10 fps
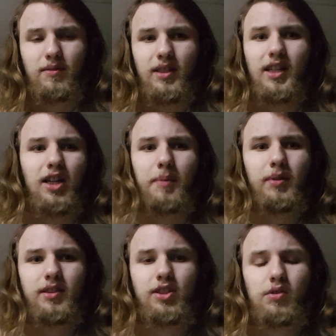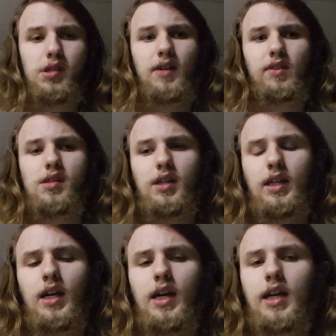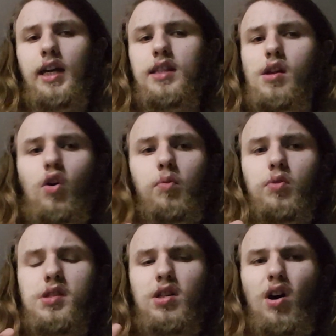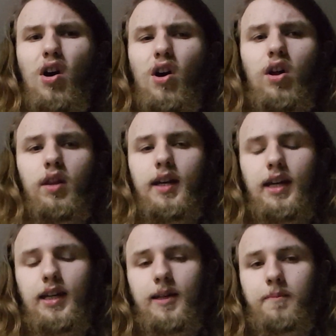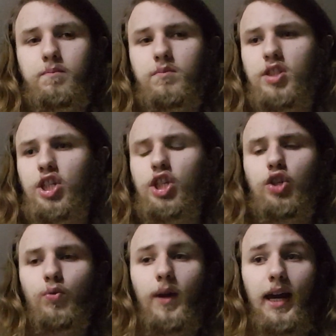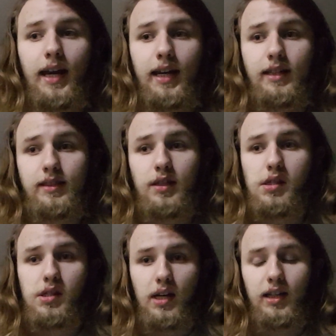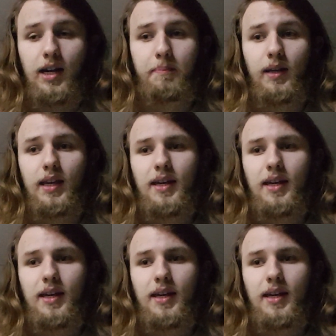like a couple of tier 7s. Like, it's almost all a tier 8 setup,